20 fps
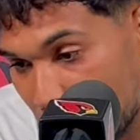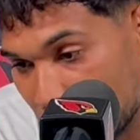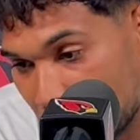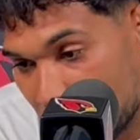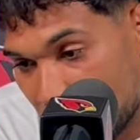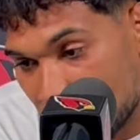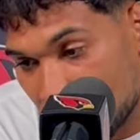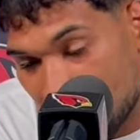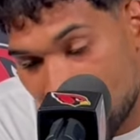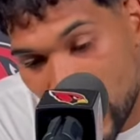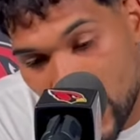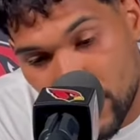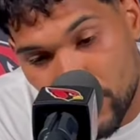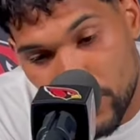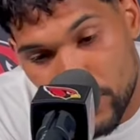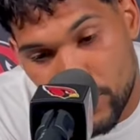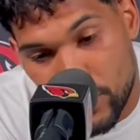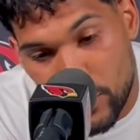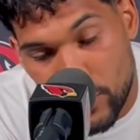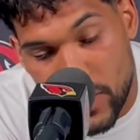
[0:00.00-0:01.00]
He's a heck of a
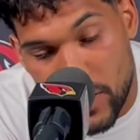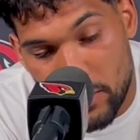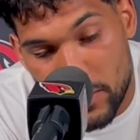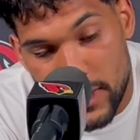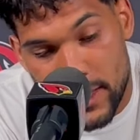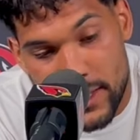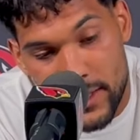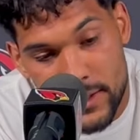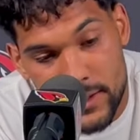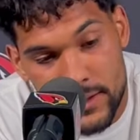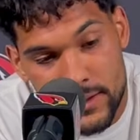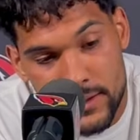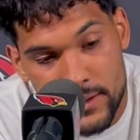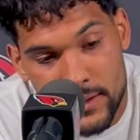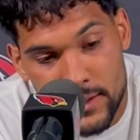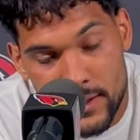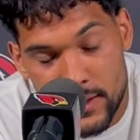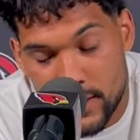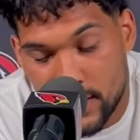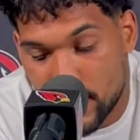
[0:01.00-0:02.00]
football player.
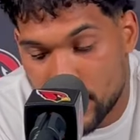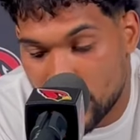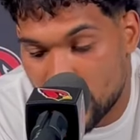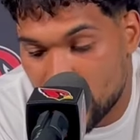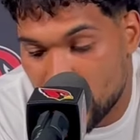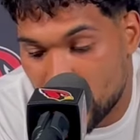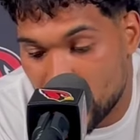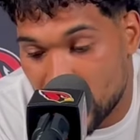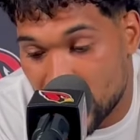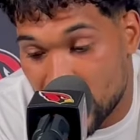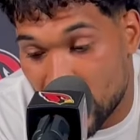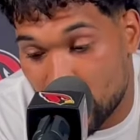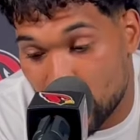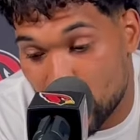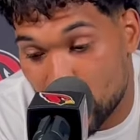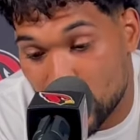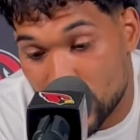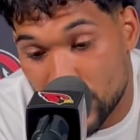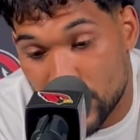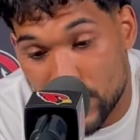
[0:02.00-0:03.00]
His
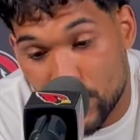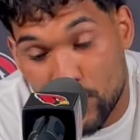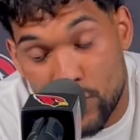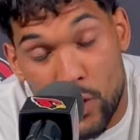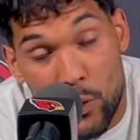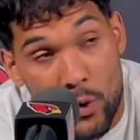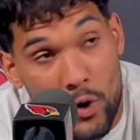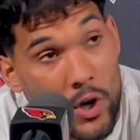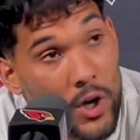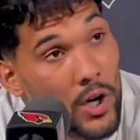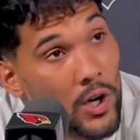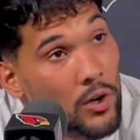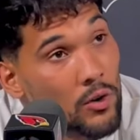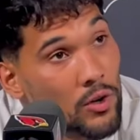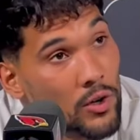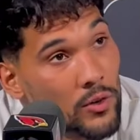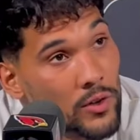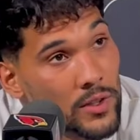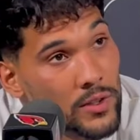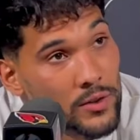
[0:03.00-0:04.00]
evolution is growing. We're all
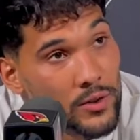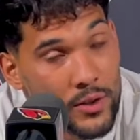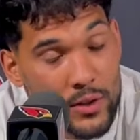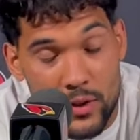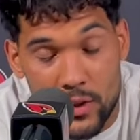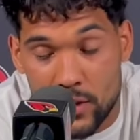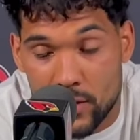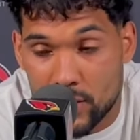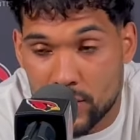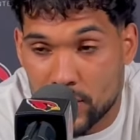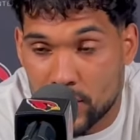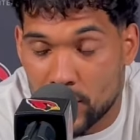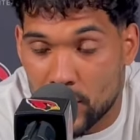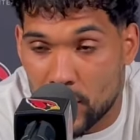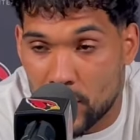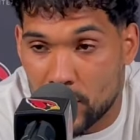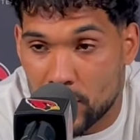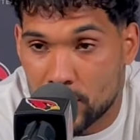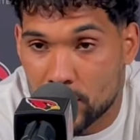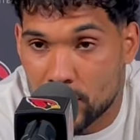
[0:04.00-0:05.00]
growing,
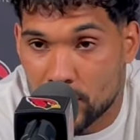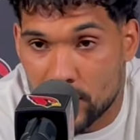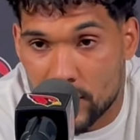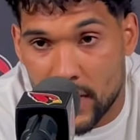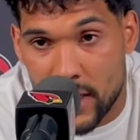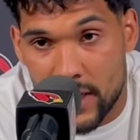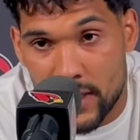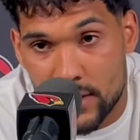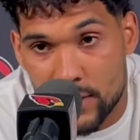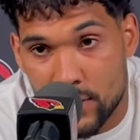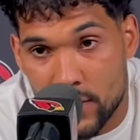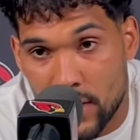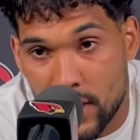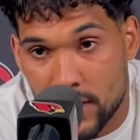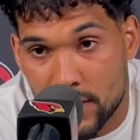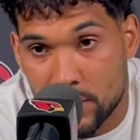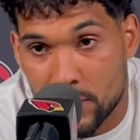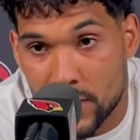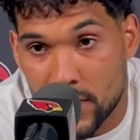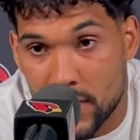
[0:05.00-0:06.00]
So yeah, he's doing an
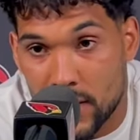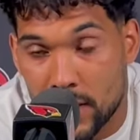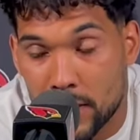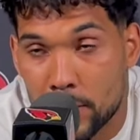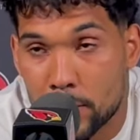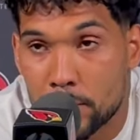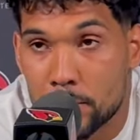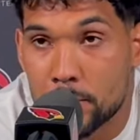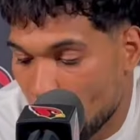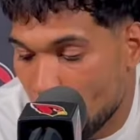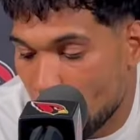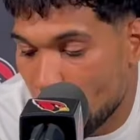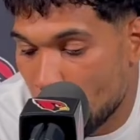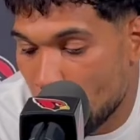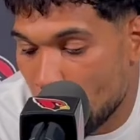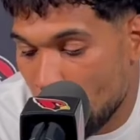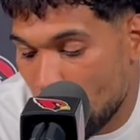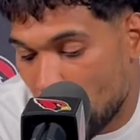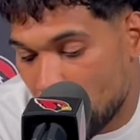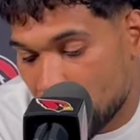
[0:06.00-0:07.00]
awesome job.
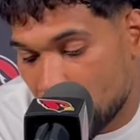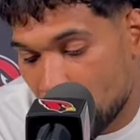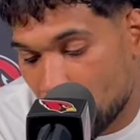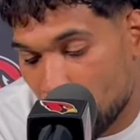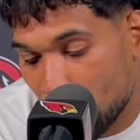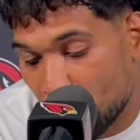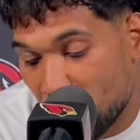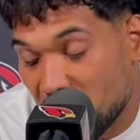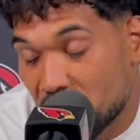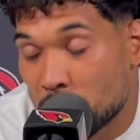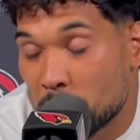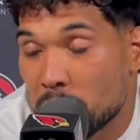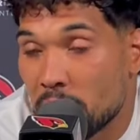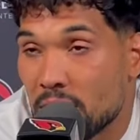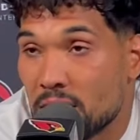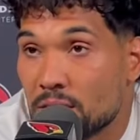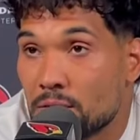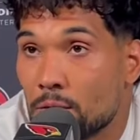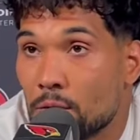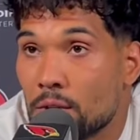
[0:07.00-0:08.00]
I think he's gonna make some
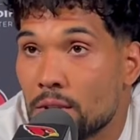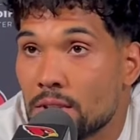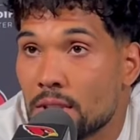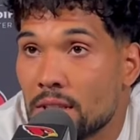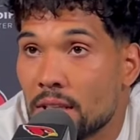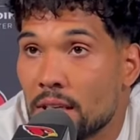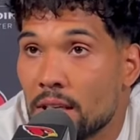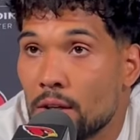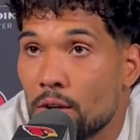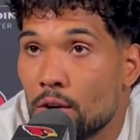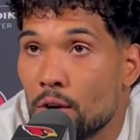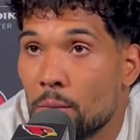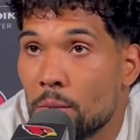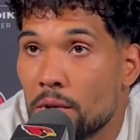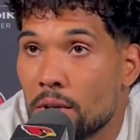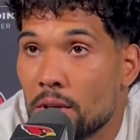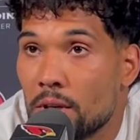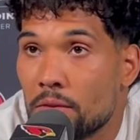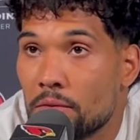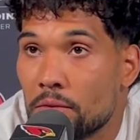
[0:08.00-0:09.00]
plays for us. I think he'll open
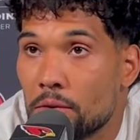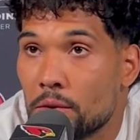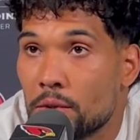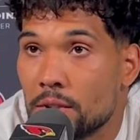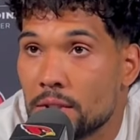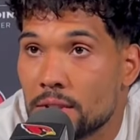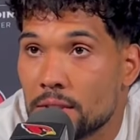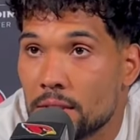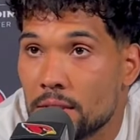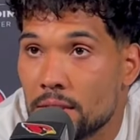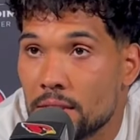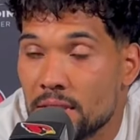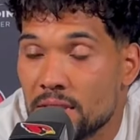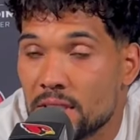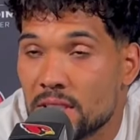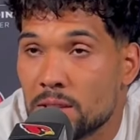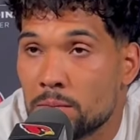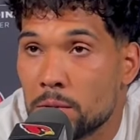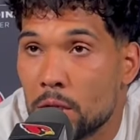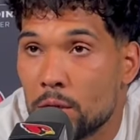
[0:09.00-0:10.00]
it up for us. He's
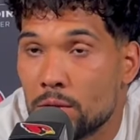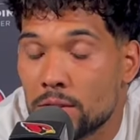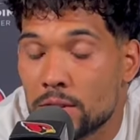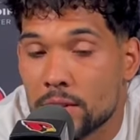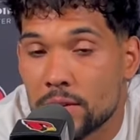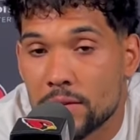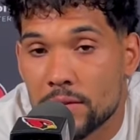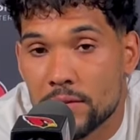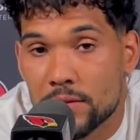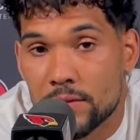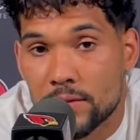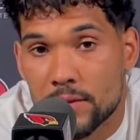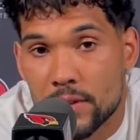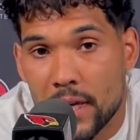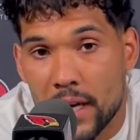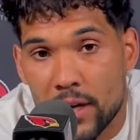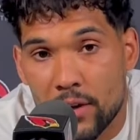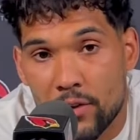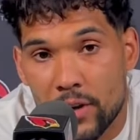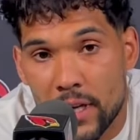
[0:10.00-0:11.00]
explosive.
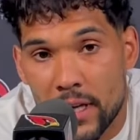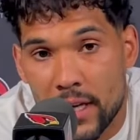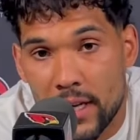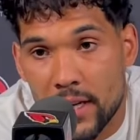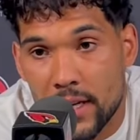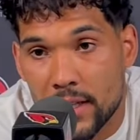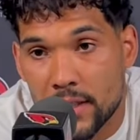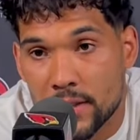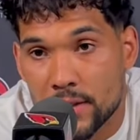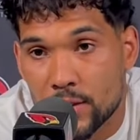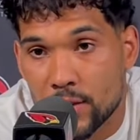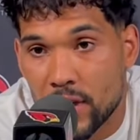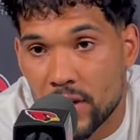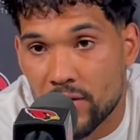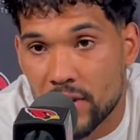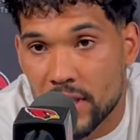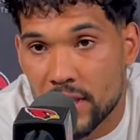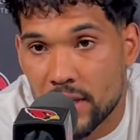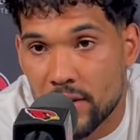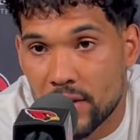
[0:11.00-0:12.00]
Got great hands.
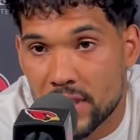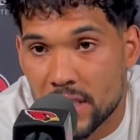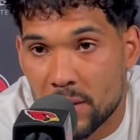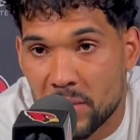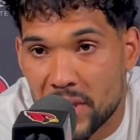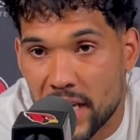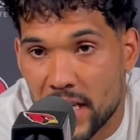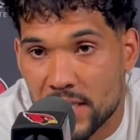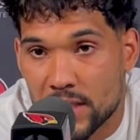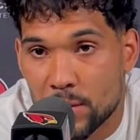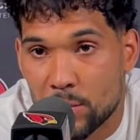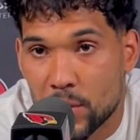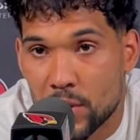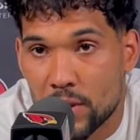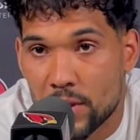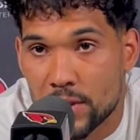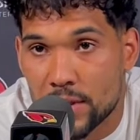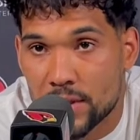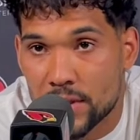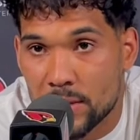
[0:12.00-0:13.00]
Every time he catches the
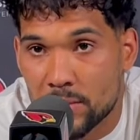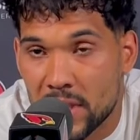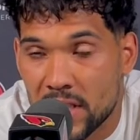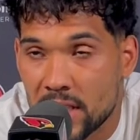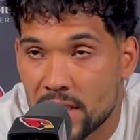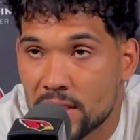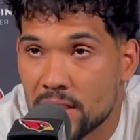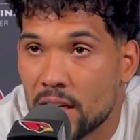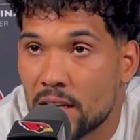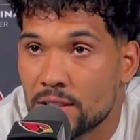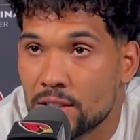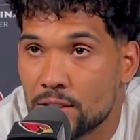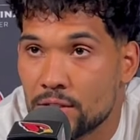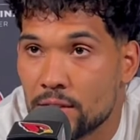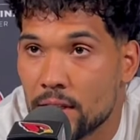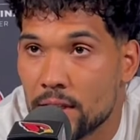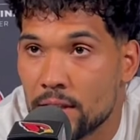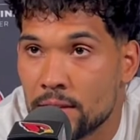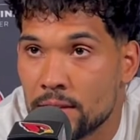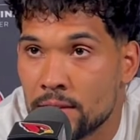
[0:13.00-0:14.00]
ball, it's like he
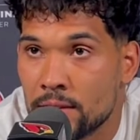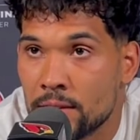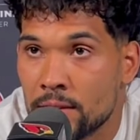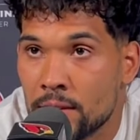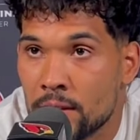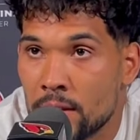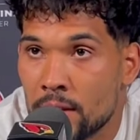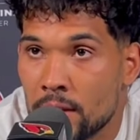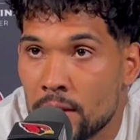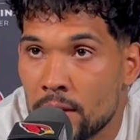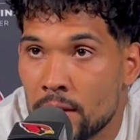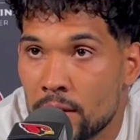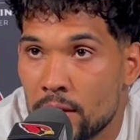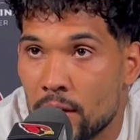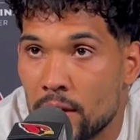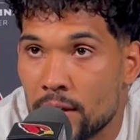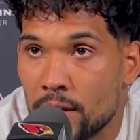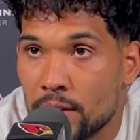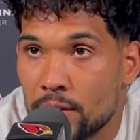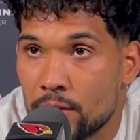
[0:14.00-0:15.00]
concentrated
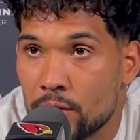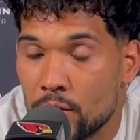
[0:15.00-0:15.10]
on it.